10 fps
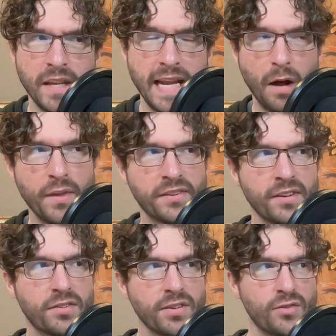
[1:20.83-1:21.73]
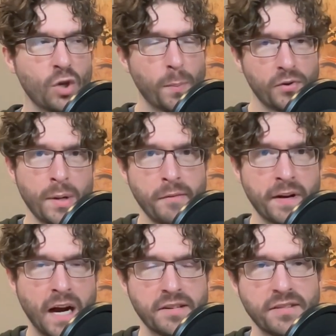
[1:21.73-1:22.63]
Now, this is super stream of
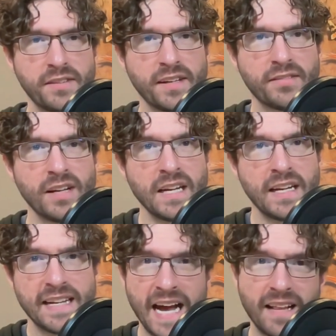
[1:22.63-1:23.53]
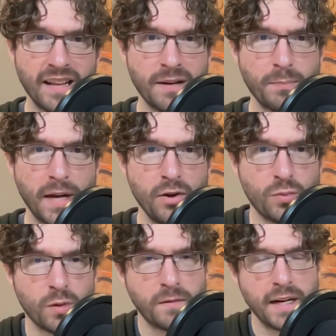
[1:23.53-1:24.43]
consciousness, not like my
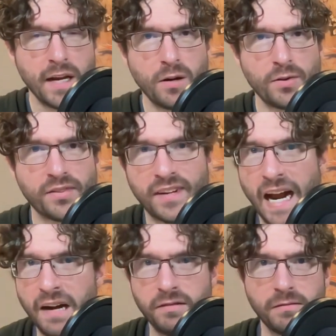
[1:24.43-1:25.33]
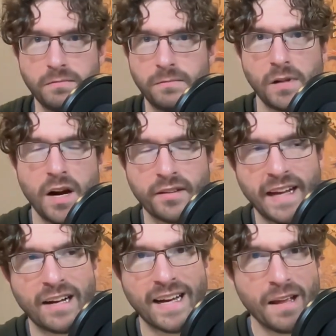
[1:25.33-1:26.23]
usual videos, kind of a vlog
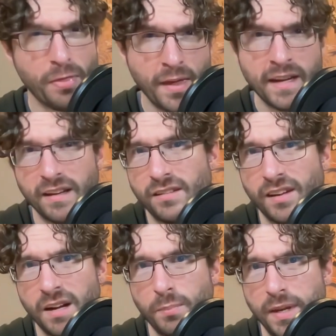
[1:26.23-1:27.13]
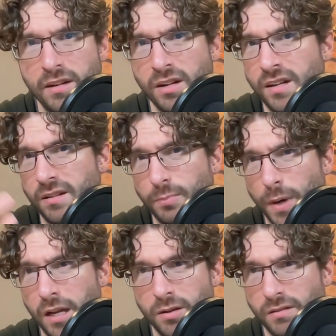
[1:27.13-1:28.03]
style, and I think it's going to be good and
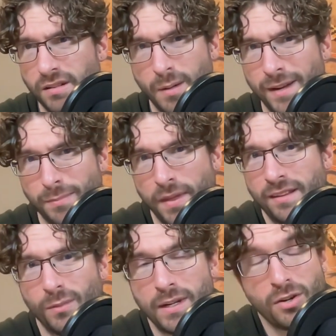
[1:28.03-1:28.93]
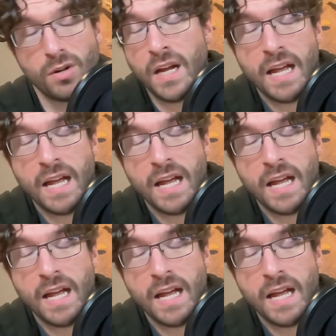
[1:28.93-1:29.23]
probably going to be some things that we do